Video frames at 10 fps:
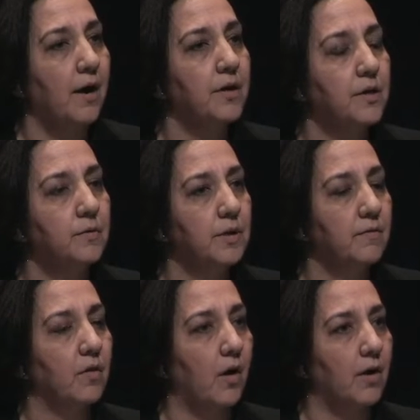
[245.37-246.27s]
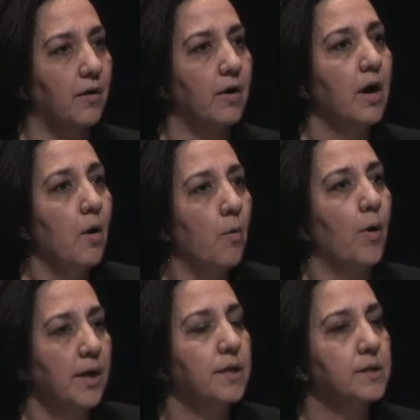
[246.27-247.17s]
do you live longer?
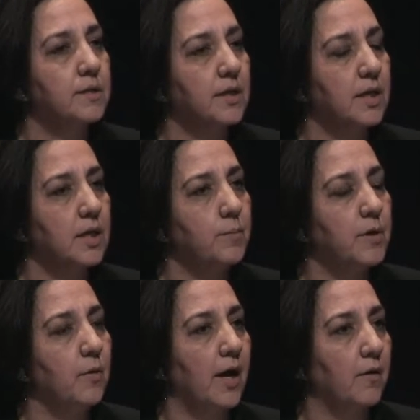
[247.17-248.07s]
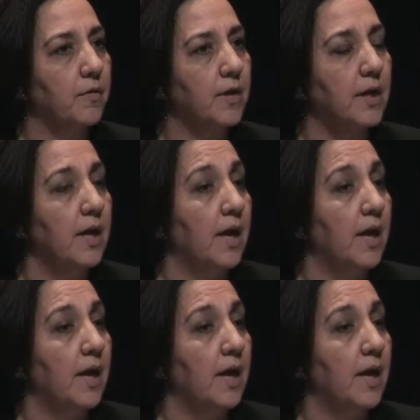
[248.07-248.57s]
What is it to keep you healthy?